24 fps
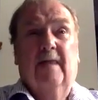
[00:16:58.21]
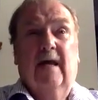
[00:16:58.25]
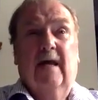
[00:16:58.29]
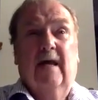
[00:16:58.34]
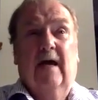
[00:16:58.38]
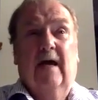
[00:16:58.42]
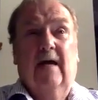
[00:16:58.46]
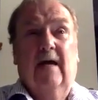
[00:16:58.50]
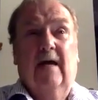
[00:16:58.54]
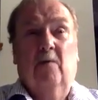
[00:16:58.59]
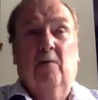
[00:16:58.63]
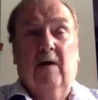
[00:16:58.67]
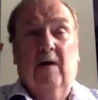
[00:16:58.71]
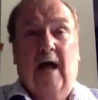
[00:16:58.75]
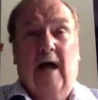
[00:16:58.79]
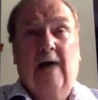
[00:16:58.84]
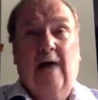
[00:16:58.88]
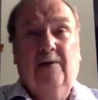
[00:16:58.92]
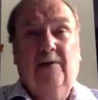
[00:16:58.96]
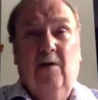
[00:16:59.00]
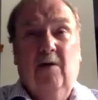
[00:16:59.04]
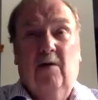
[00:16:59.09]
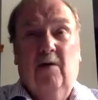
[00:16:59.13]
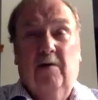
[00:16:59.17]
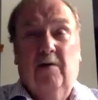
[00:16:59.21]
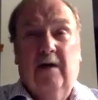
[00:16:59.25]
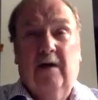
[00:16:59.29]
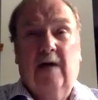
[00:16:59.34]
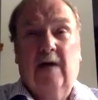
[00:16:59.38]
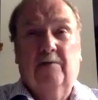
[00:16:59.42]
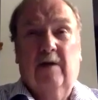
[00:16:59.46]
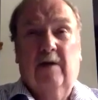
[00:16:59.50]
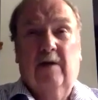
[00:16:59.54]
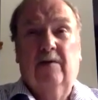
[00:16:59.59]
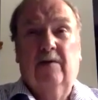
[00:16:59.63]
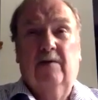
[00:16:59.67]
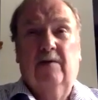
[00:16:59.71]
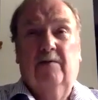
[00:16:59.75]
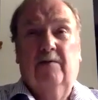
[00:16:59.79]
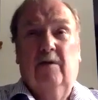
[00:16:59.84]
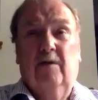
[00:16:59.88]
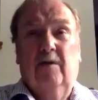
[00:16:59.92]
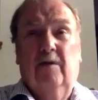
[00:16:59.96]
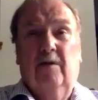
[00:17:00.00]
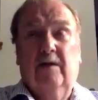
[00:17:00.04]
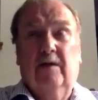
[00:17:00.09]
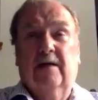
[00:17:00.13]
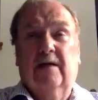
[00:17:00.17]
And what I thought when I read the
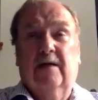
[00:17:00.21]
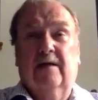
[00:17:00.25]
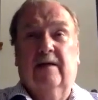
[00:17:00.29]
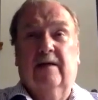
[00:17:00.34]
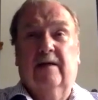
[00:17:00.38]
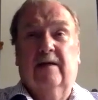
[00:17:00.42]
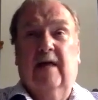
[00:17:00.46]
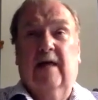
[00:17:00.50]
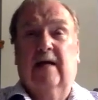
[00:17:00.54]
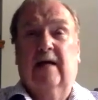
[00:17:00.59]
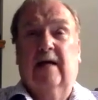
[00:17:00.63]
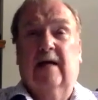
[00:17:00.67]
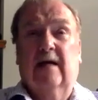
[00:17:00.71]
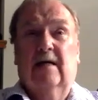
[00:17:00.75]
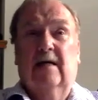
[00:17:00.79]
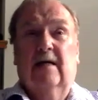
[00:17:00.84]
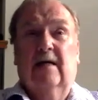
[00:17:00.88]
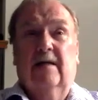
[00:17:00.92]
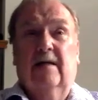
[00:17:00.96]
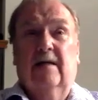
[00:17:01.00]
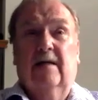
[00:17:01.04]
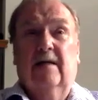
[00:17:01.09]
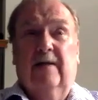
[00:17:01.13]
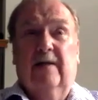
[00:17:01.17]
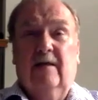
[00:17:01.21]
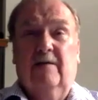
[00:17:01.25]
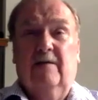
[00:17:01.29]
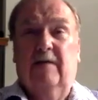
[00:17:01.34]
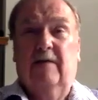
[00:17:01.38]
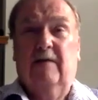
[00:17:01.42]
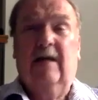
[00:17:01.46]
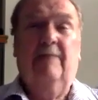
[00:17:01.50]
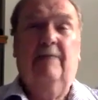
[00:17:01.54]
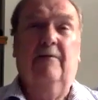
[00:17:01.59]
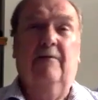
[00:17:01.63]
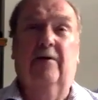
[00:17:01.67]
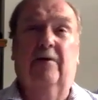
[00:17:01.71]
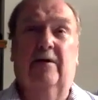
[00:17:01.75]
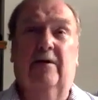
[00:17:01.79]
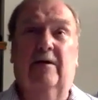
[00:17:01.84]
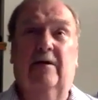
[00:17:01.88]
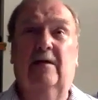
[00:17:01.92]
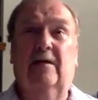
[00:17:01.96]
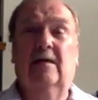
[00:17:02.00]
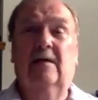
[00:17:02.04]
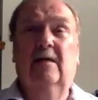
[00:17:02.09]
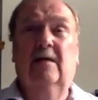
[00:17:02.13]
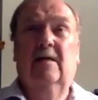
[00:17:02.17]
book is that these
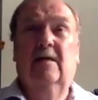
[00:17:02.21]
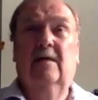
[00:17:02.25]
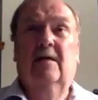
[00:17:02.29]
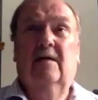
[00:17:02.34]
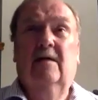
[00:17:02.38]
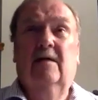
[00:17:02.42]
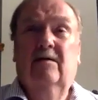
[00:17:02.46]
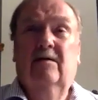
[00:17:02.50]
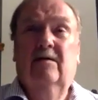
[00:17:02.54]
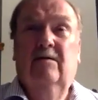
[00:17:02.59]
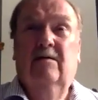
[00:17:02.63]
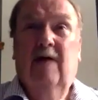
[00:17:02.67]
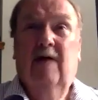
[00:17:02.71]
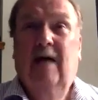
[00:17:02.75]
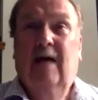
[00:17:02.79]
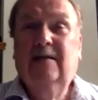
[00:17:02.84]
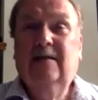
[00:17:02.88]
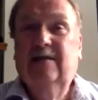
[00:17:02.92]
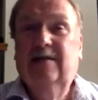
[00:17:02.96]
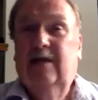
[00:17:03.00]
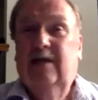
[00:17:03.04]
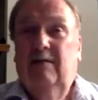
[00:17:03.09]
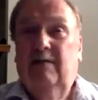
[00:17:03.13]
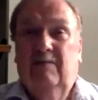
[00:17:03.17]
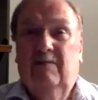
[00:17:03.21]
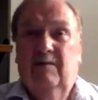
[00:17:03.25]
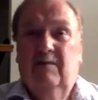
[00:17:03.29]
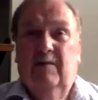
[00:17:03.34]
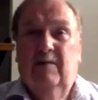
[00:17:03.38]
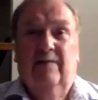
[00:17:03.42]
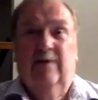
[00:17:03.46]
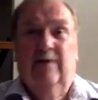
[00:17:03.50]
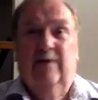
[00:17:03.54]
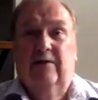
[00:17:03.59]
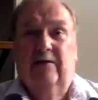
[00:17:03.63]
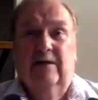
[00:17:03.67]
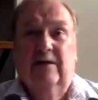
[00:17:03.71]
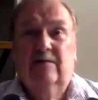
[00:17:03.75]
people do not seem to be very